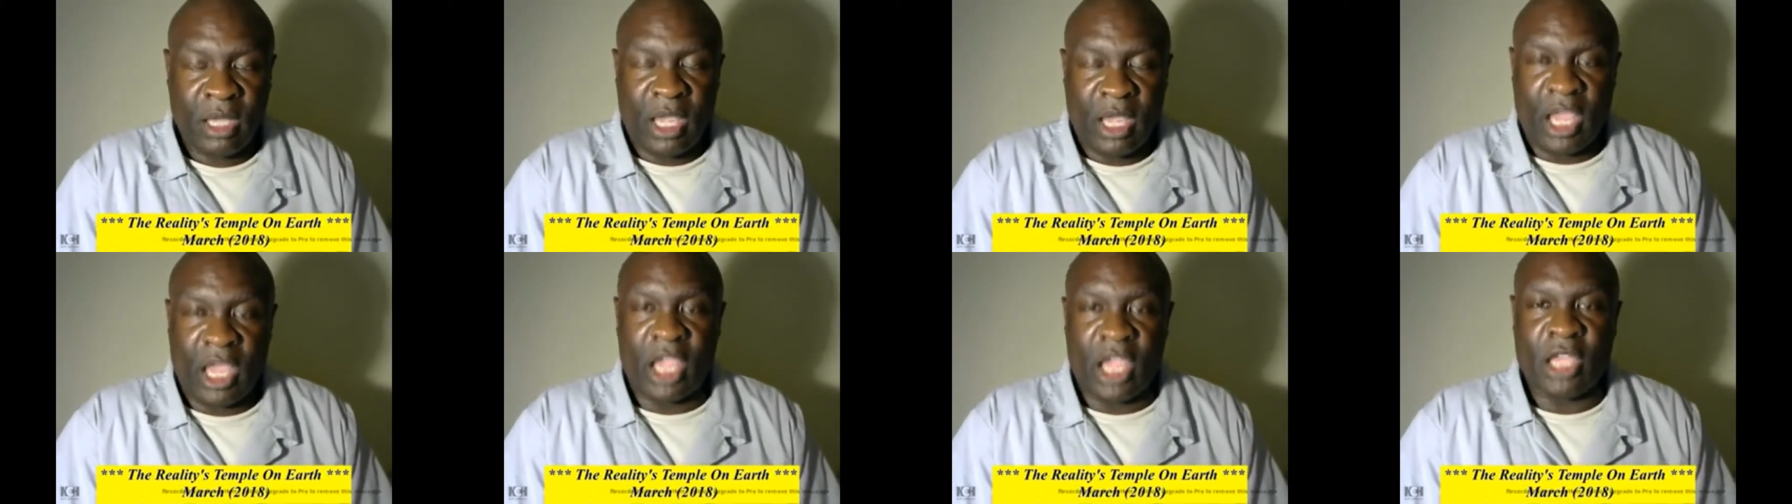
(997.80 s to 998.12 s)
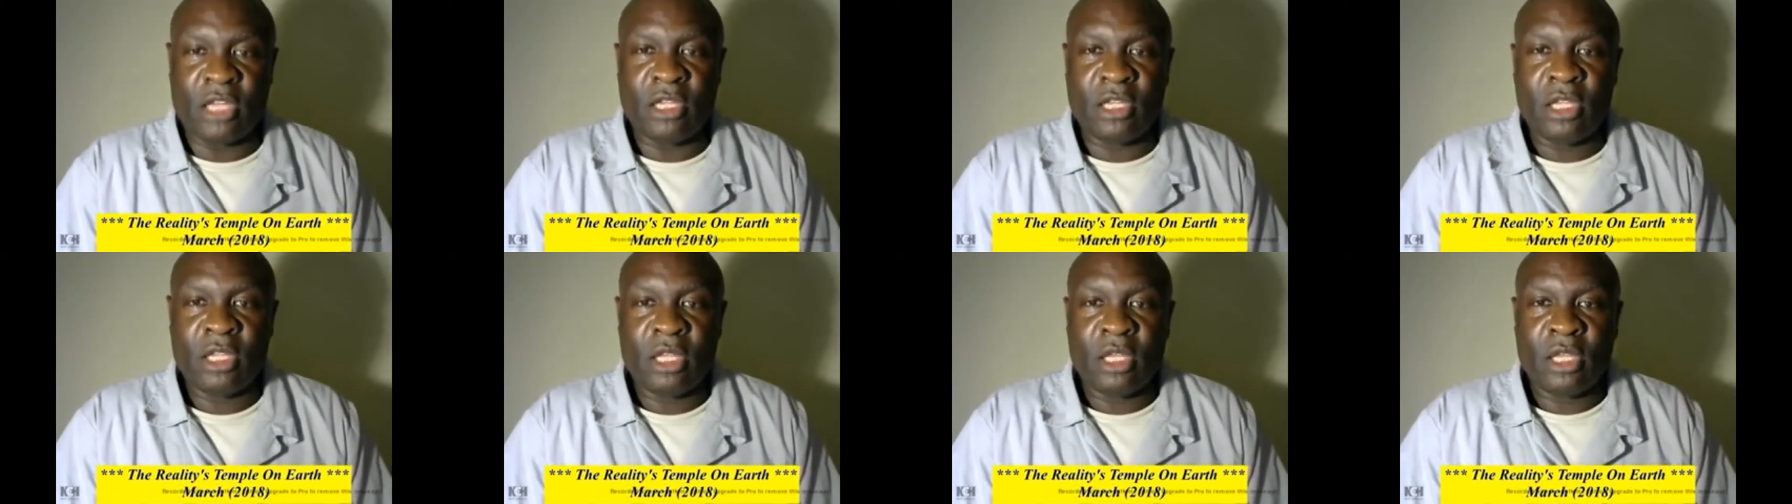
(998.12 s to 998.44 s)

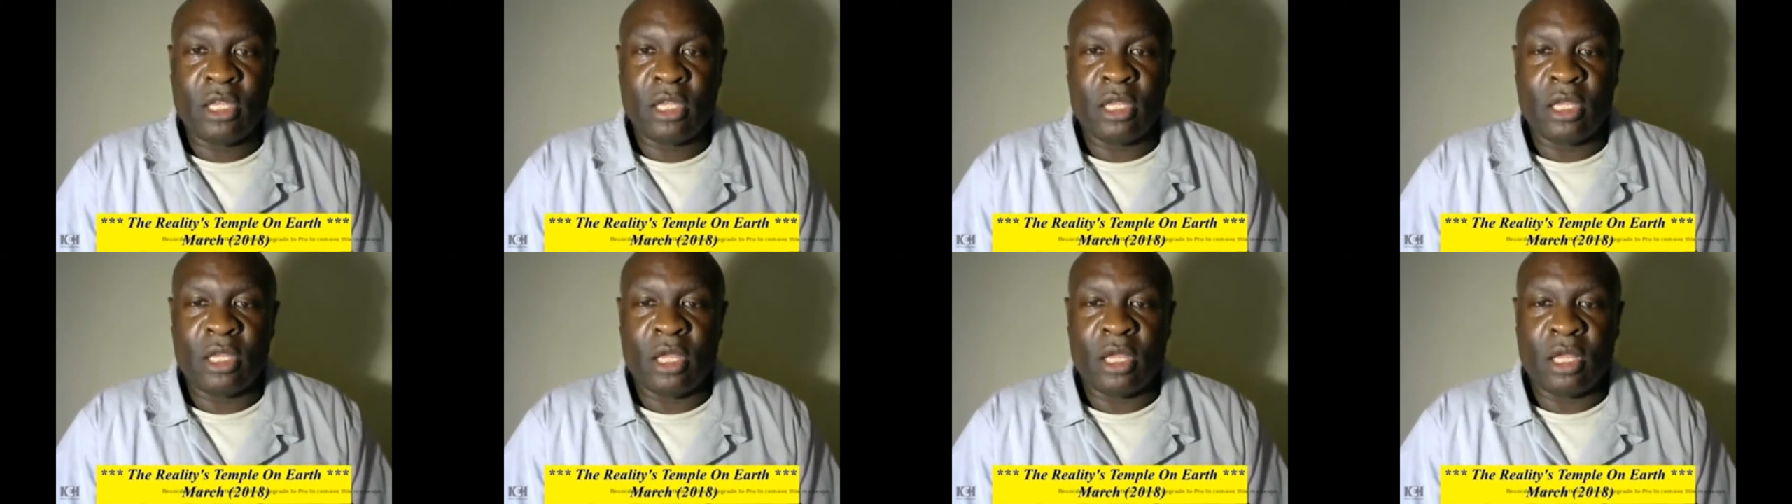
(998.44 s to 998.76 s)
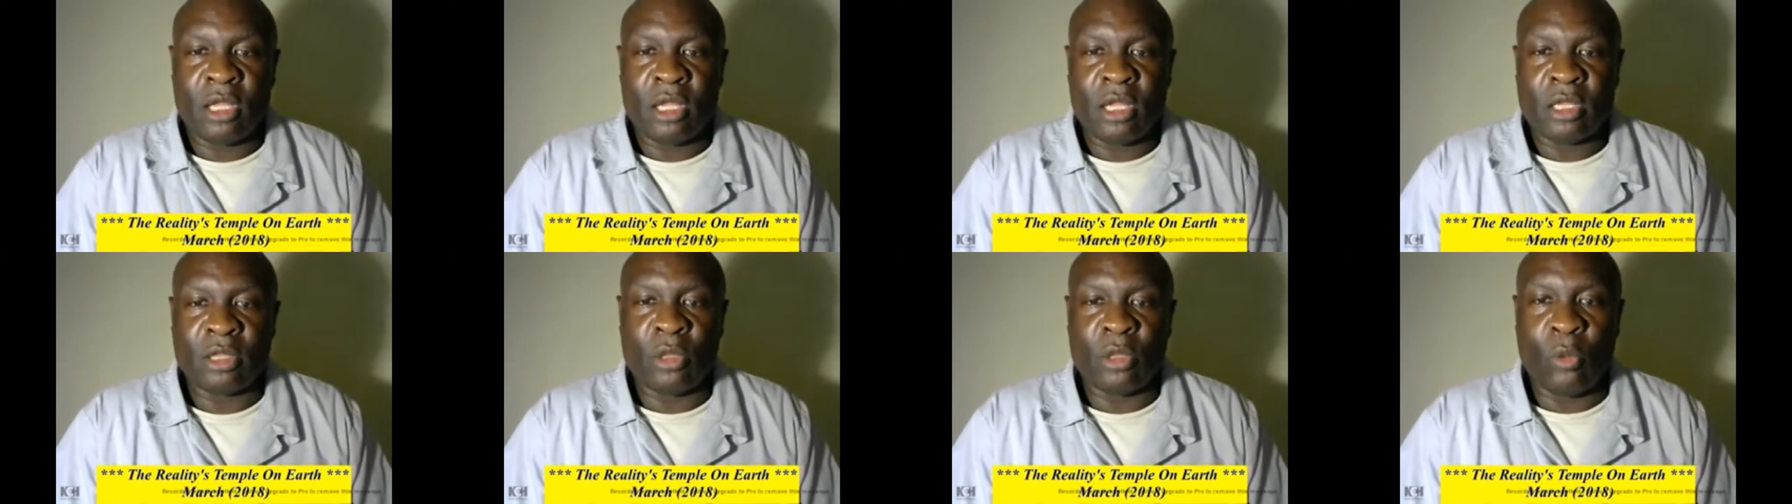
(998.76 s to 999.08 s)
And
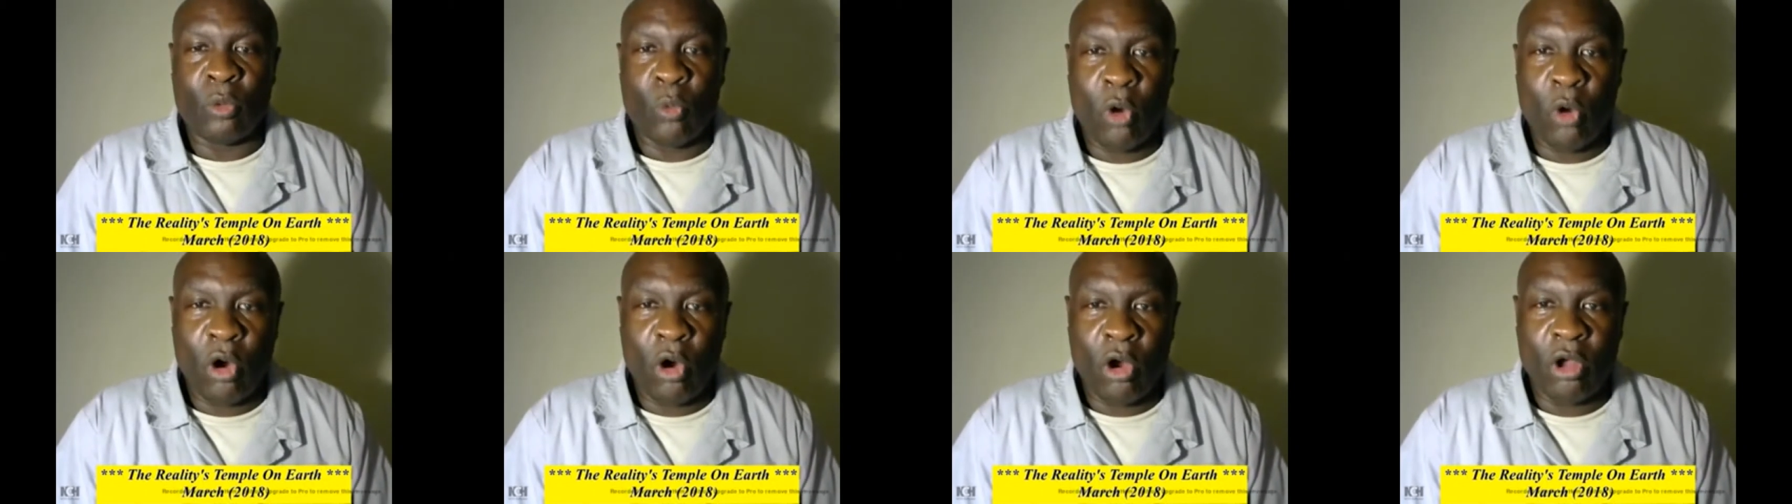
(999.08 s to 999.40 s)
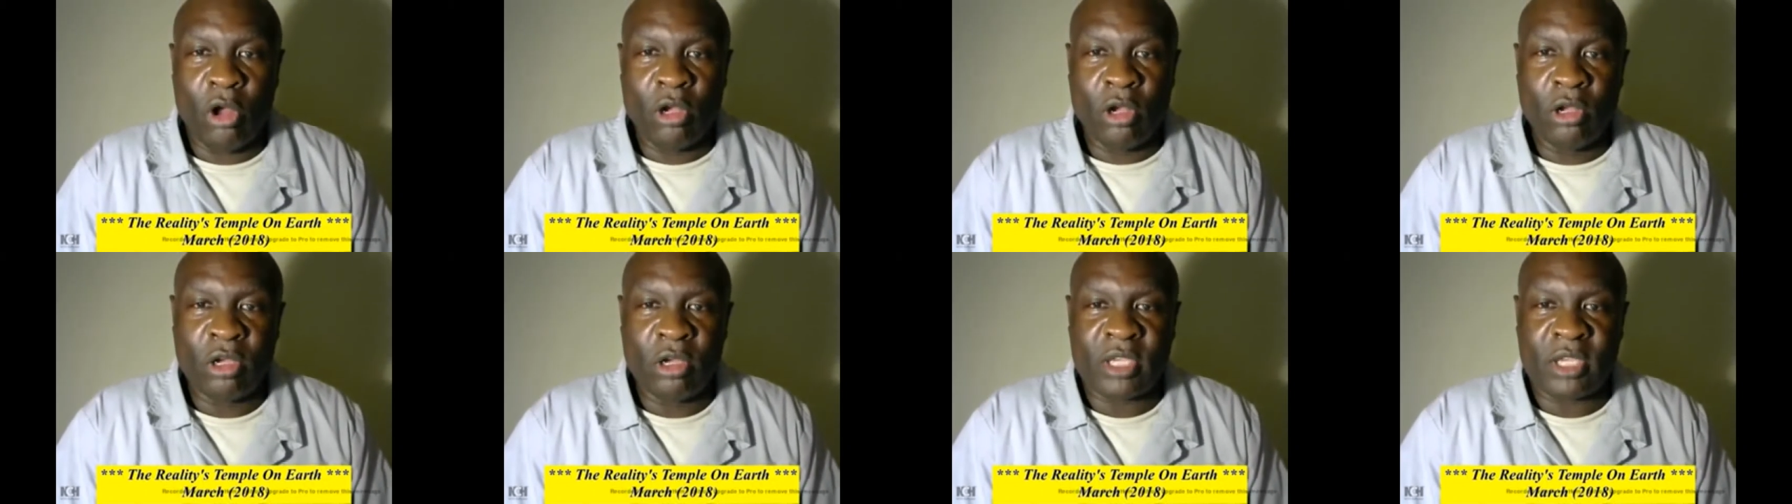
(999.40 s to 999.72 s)
the
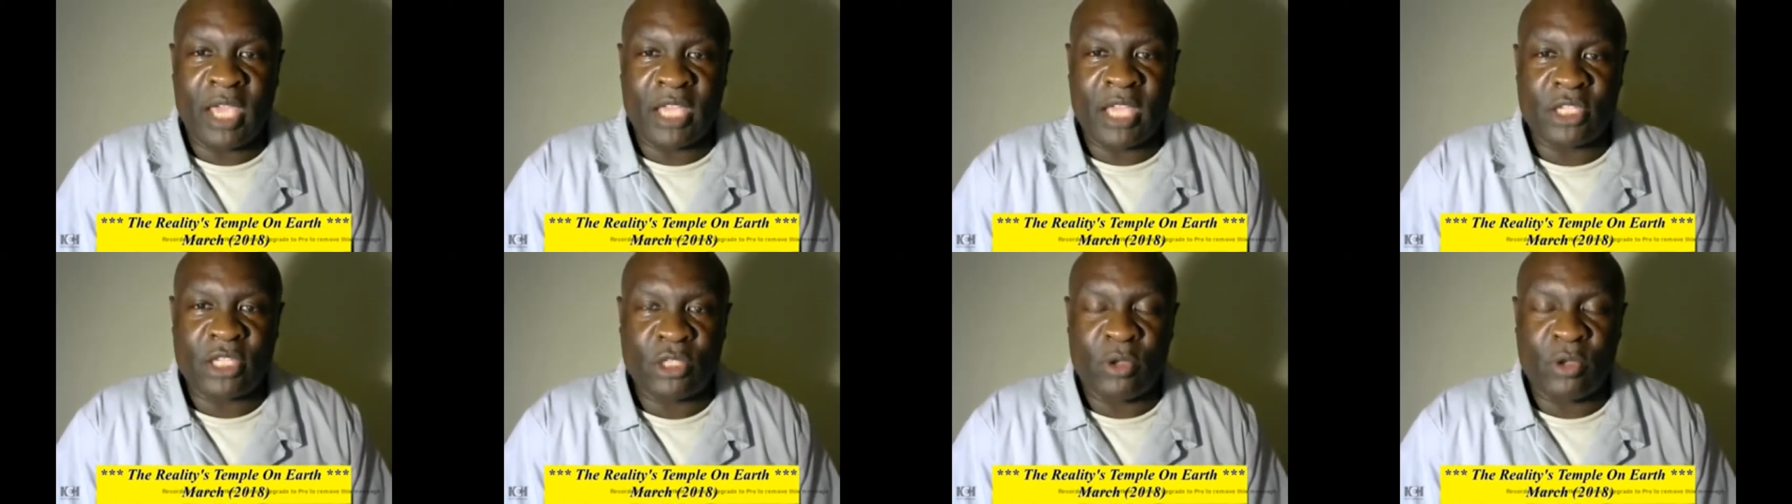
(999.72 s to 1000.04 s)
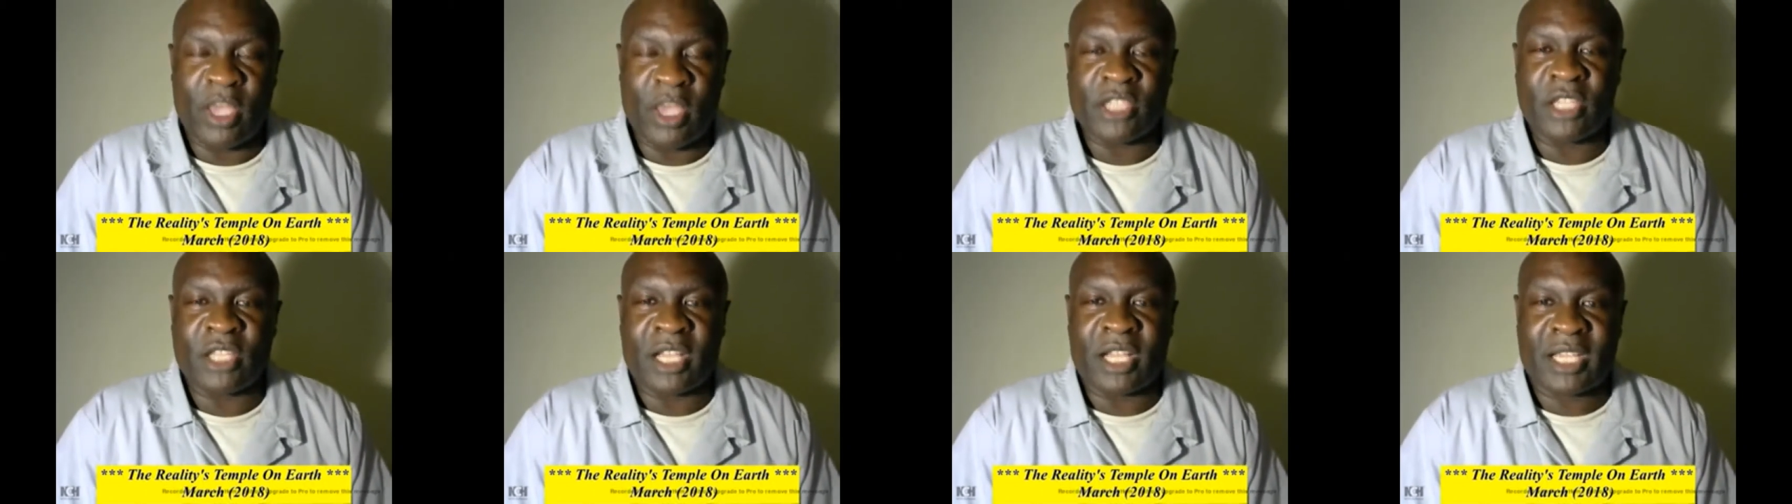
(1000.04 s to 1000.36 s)
world look at you
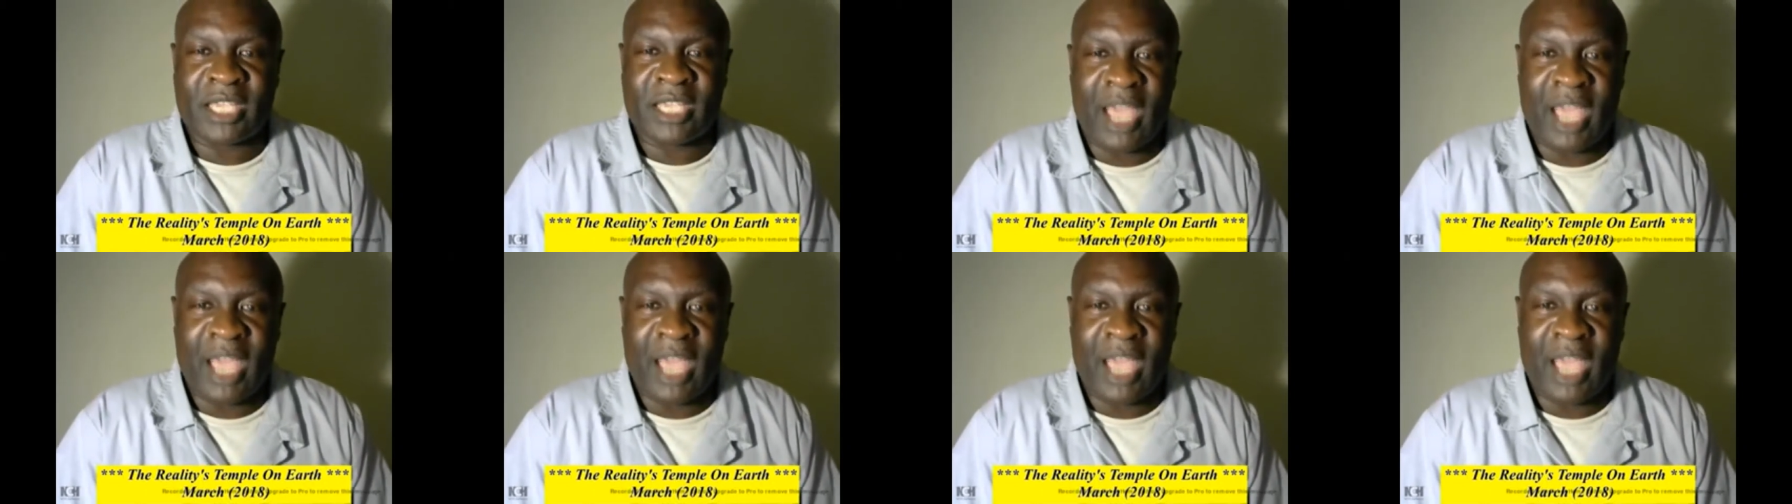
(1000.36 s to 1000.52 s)
as a